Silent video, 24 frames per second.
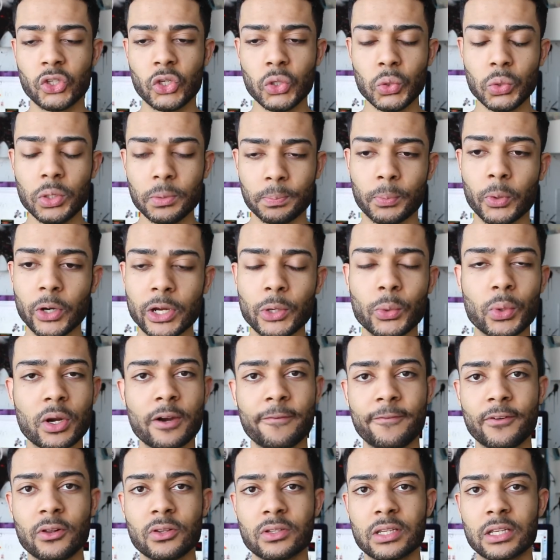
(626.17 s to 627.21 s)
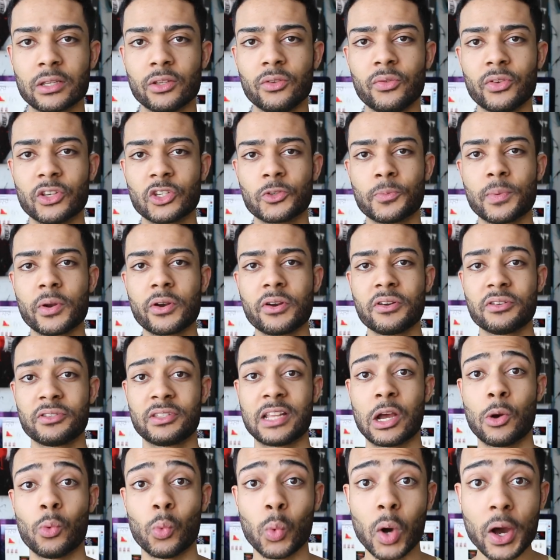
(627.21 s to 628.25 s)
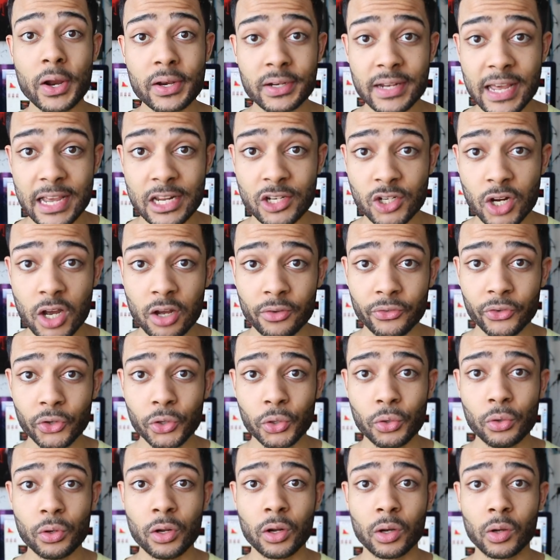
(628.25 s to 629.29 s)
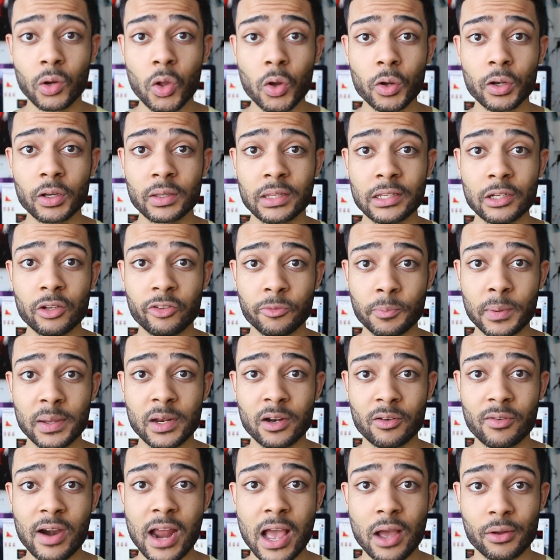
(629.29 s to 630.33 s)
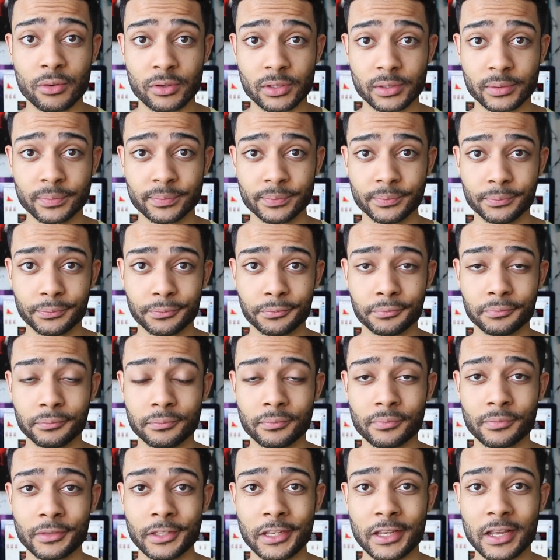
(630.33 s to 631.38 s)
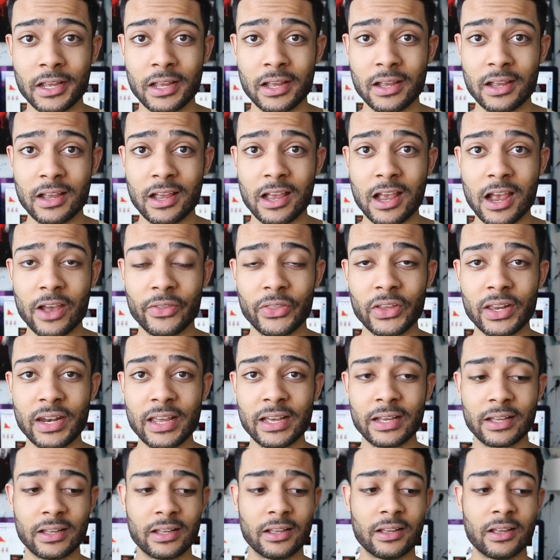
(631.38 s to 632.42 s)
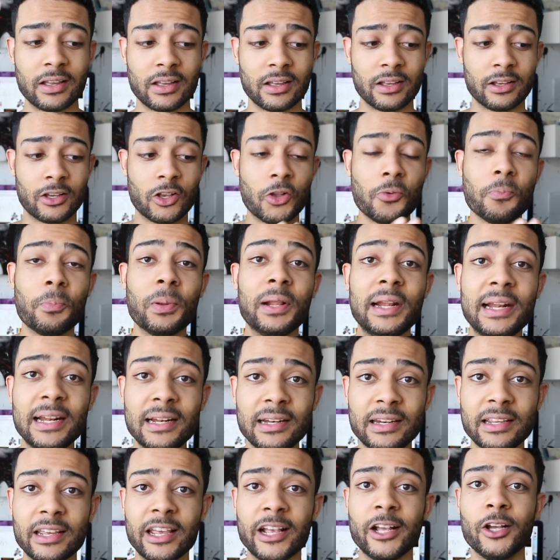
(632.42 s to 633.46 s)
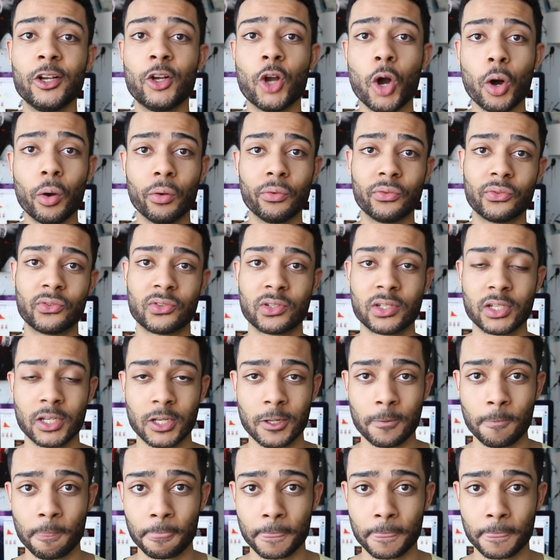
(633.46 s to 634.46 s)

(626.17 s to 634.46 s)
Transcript: to the point where it feels like you've experienced that one deja vu longer than you've been around. And then it completely engulfs